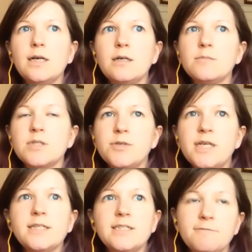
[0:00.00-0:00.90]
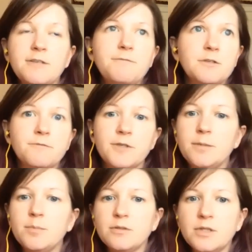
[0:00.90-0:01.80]
So yeah, definitely feel free
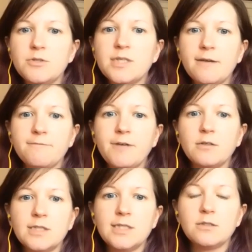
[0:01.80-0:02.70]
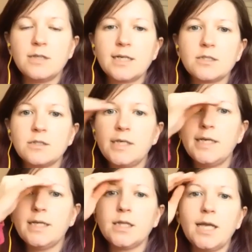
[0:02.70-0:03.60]
to peruse that faculty
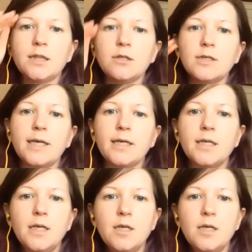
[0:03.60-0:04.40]
directory and look at,